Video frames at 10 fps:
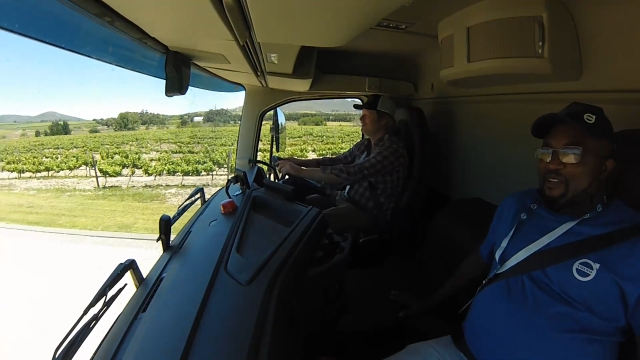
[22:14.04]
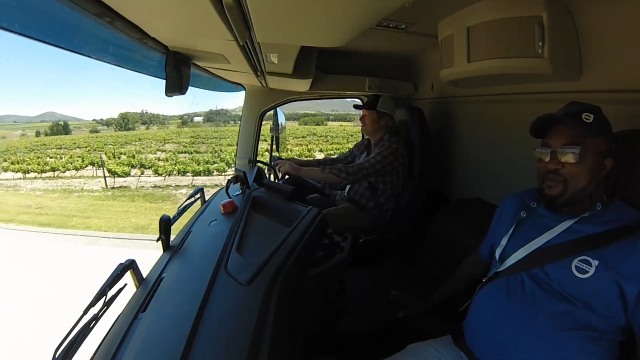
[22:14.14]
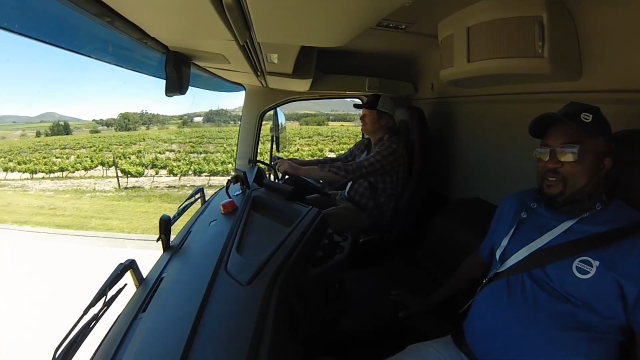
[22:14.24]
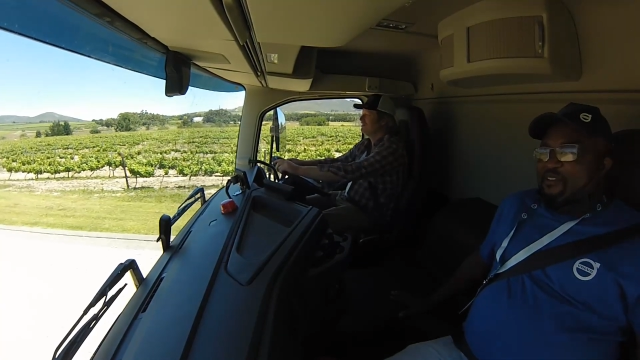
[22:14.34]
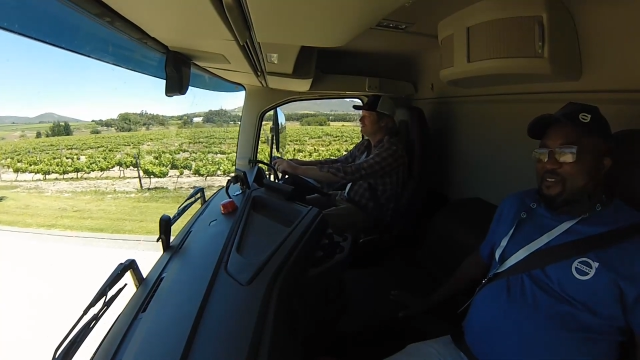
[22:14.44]

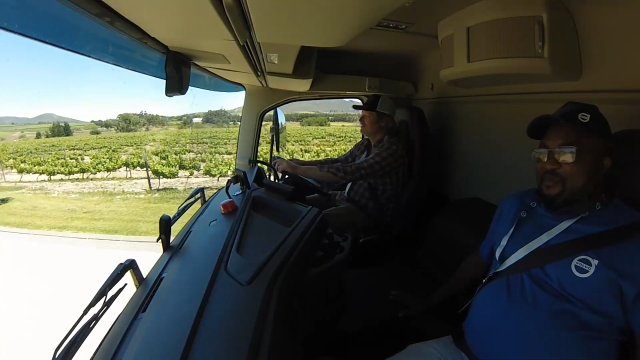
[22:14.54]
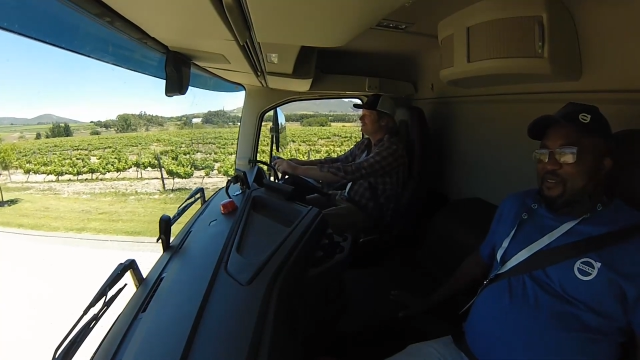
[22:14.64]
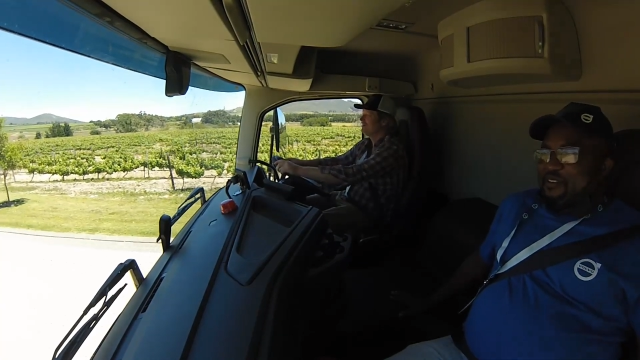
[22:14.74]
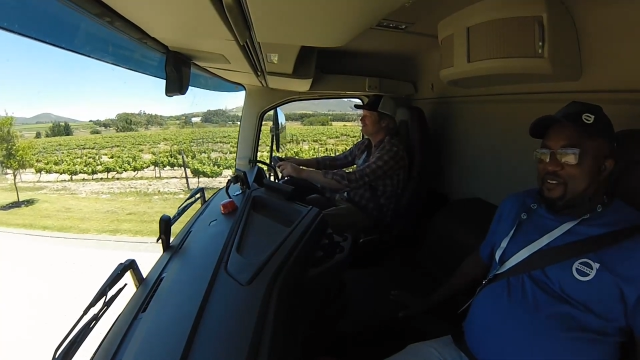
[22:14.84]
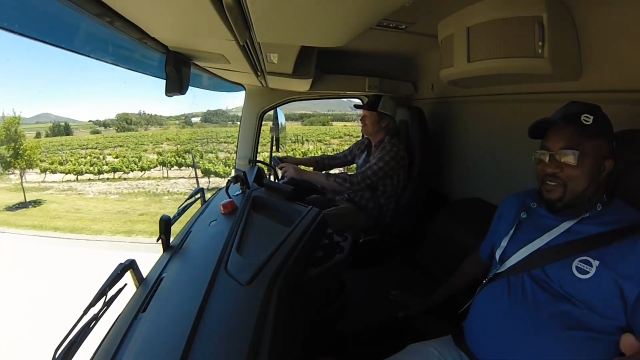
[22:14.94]
damage the
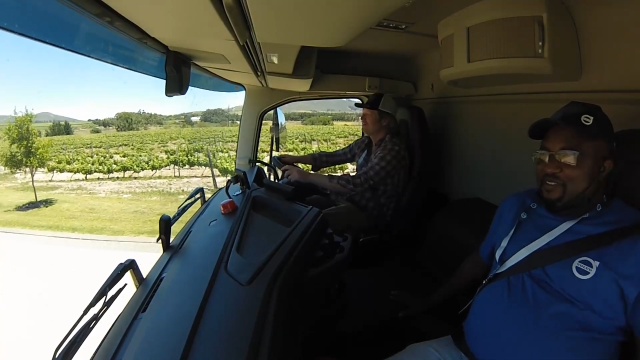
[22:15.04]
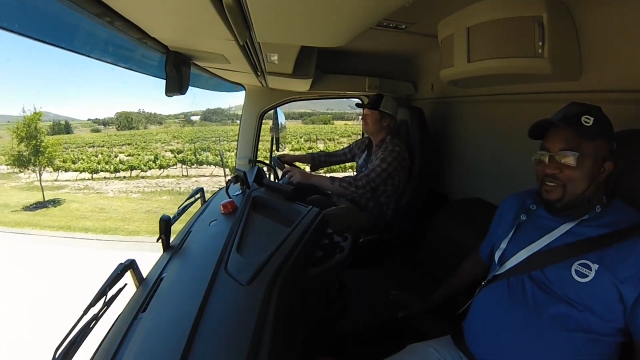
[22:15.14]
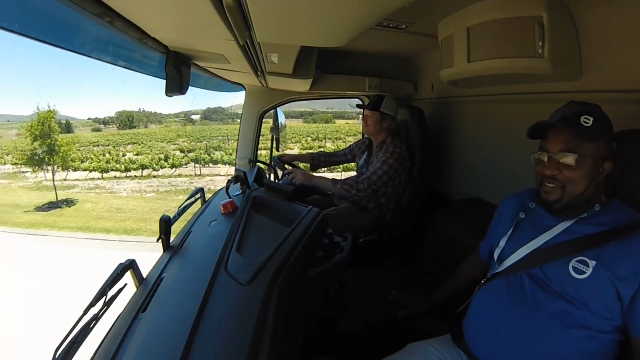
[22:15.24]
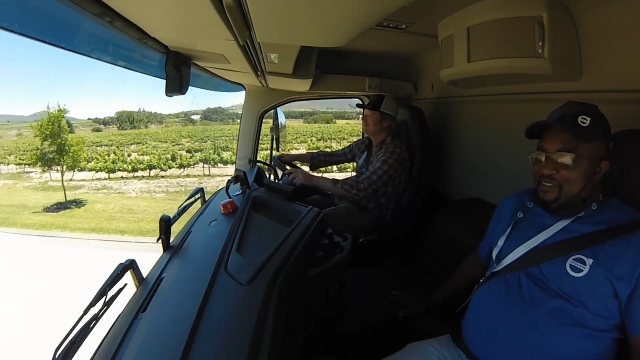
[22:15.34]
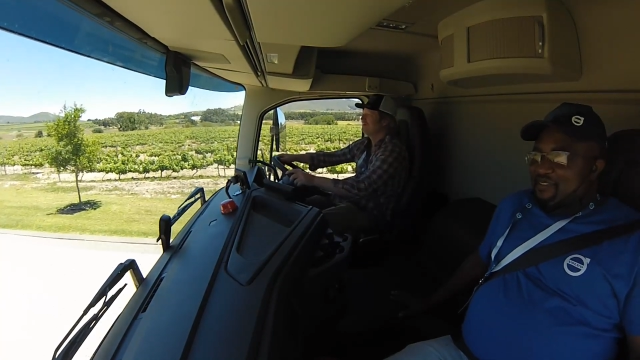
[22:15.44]

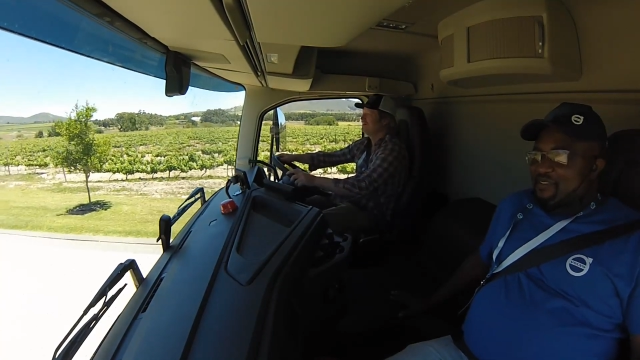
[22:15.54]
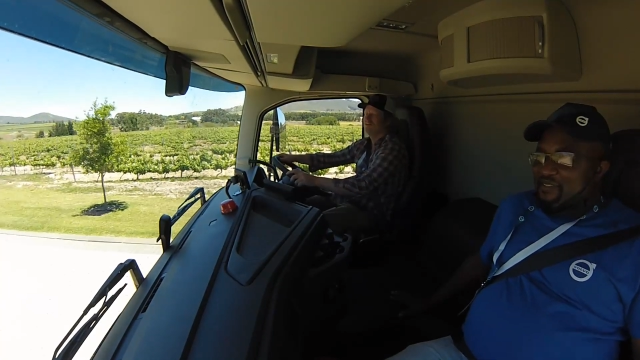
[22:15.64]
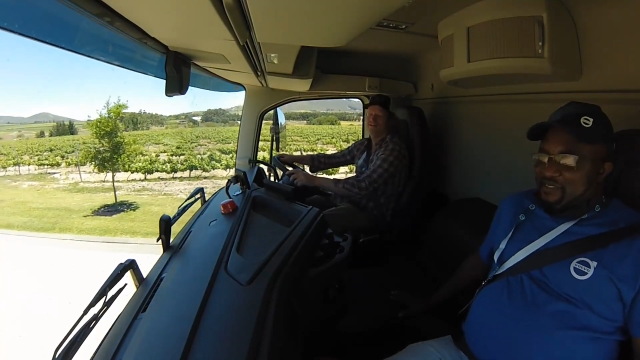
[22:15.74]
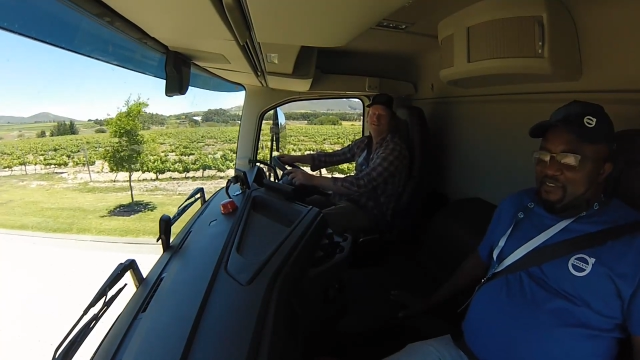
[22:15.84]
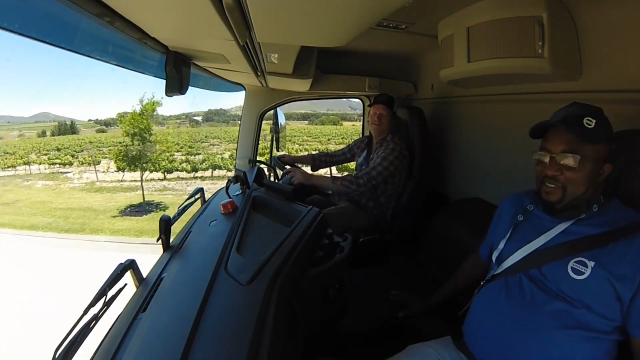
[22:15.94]
mirrors
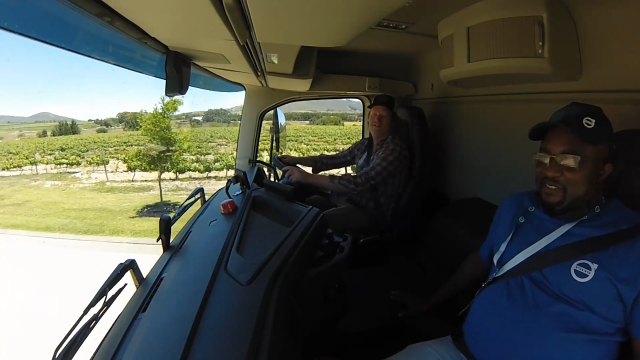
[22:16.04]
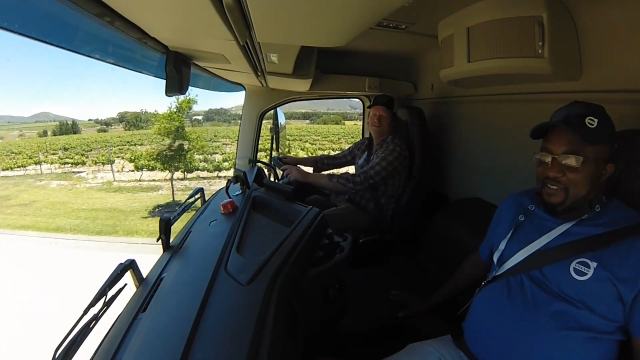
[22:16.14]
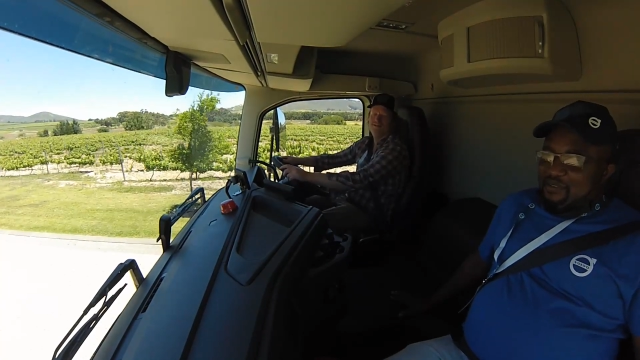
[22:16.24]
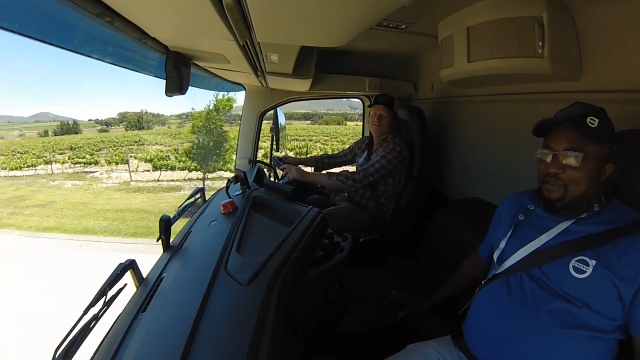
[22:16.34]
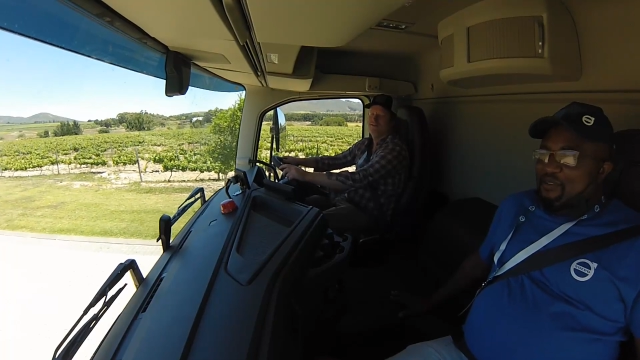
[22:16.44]
on
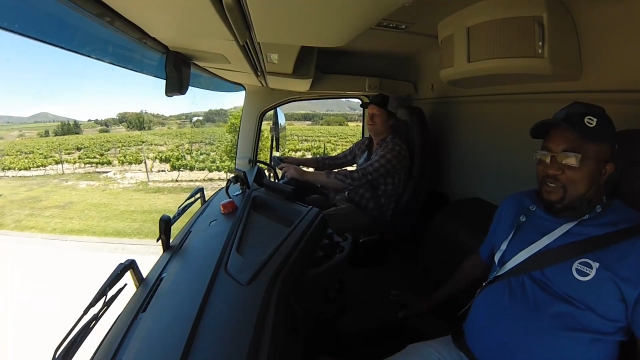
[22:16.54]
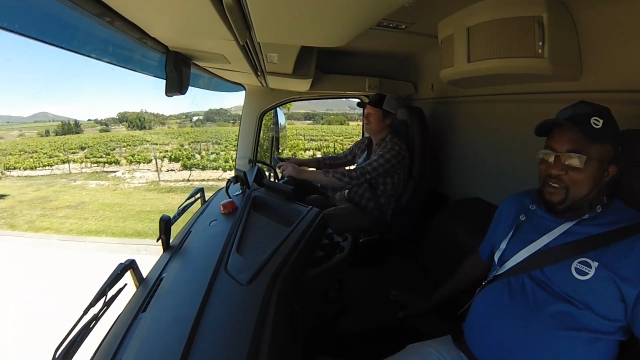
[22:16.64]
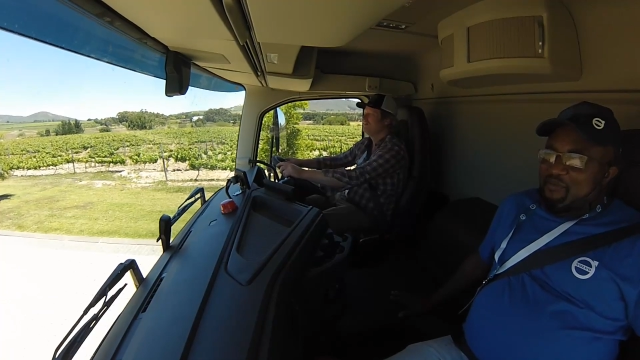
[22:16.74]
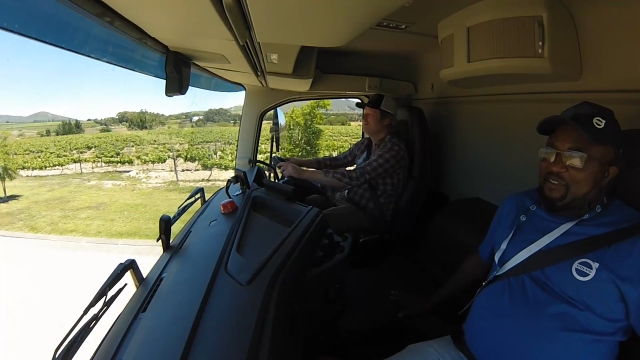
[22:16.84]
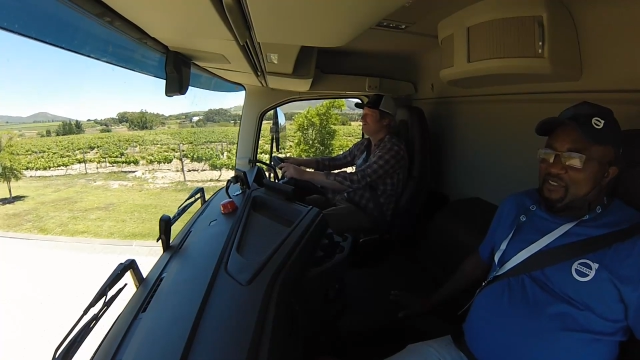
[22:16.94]
trees or
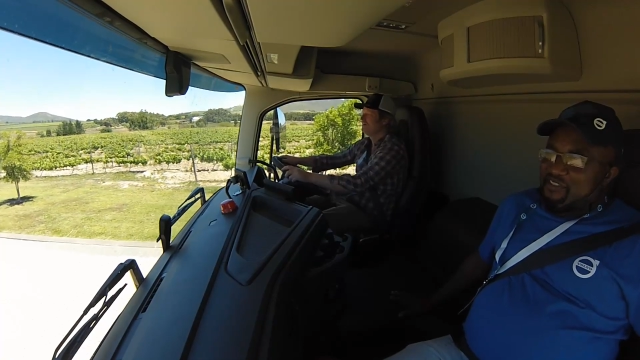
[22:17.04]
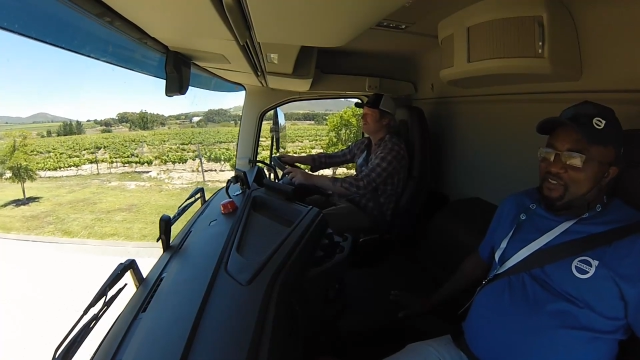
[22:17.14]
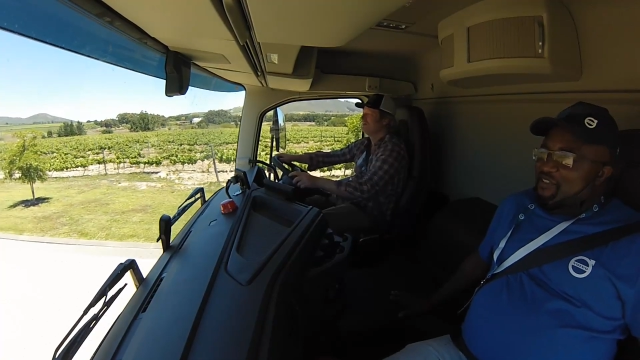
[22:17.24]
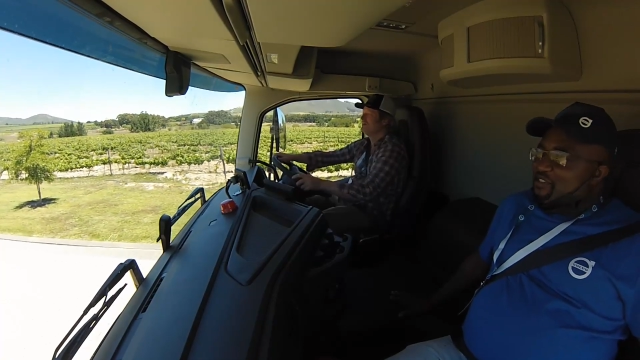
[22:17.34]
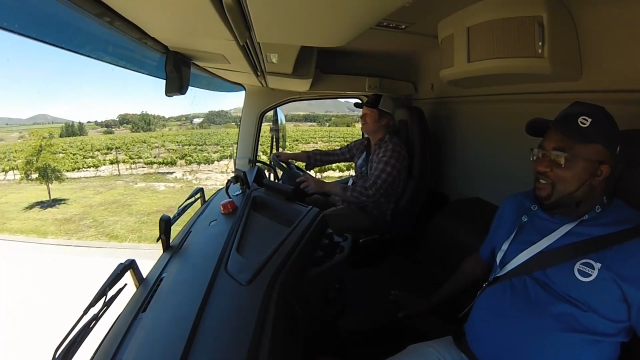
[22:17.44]
damage the
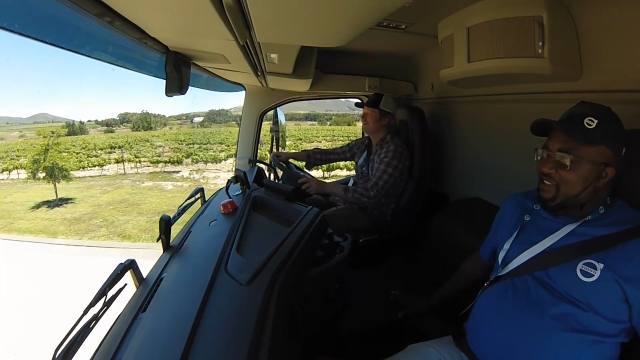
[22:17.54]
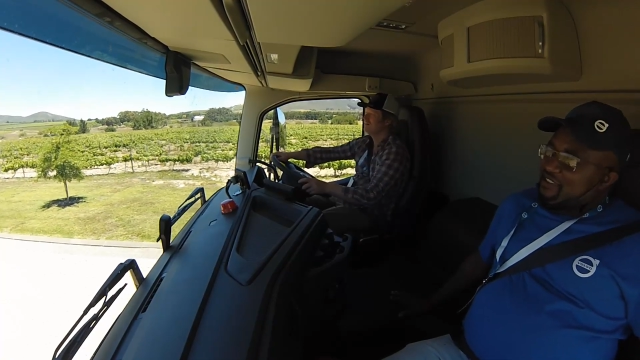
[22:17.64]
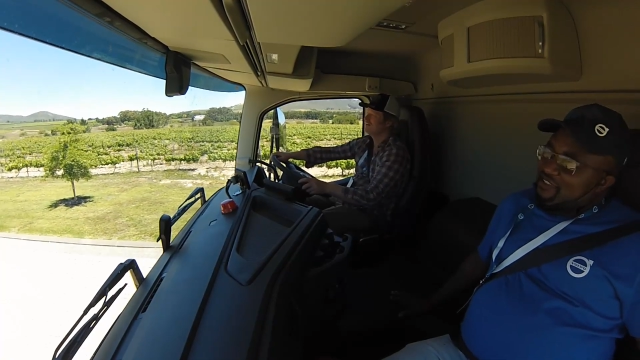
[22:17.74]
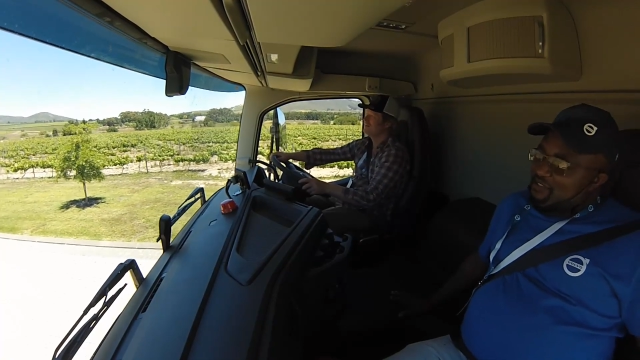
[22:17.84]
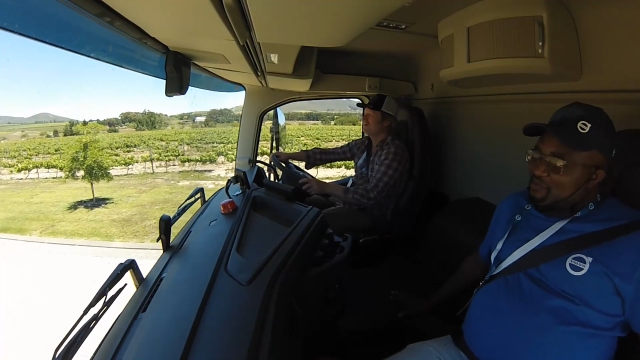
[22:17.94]
trees
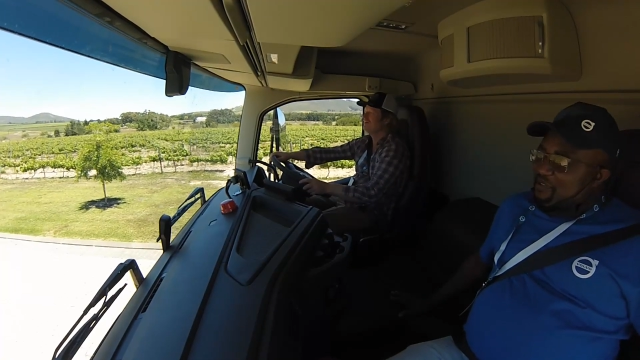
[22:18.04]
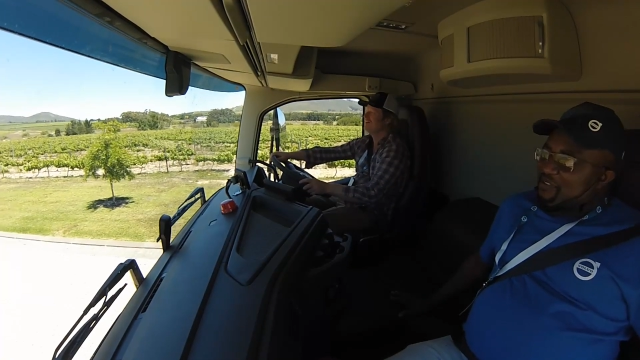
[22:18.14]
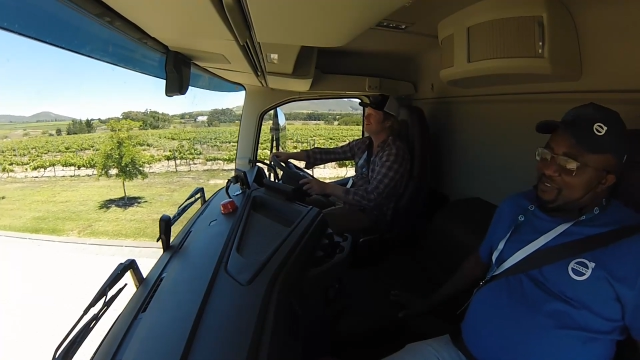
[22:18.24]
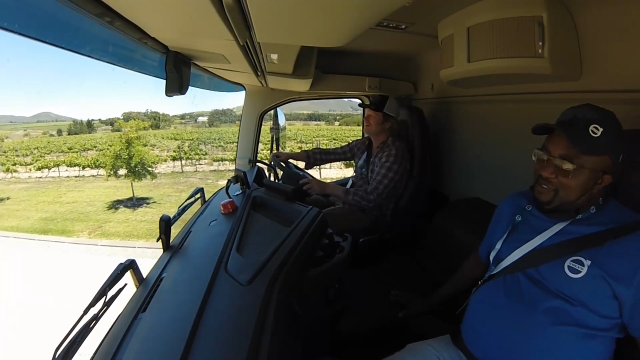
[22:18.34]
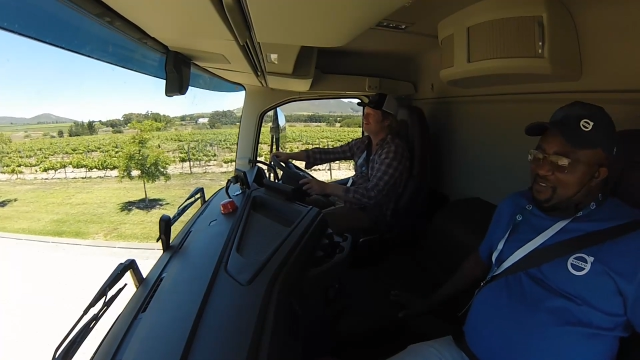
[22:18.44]
against
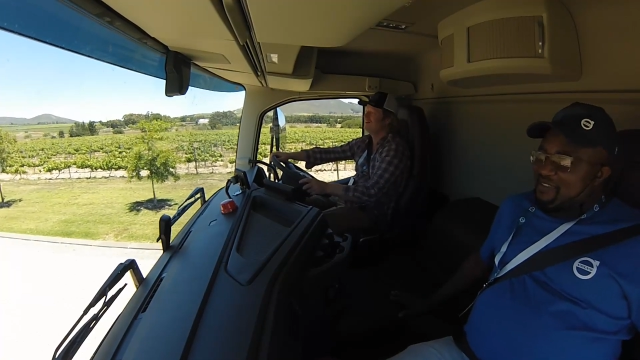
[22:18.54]
mirrors.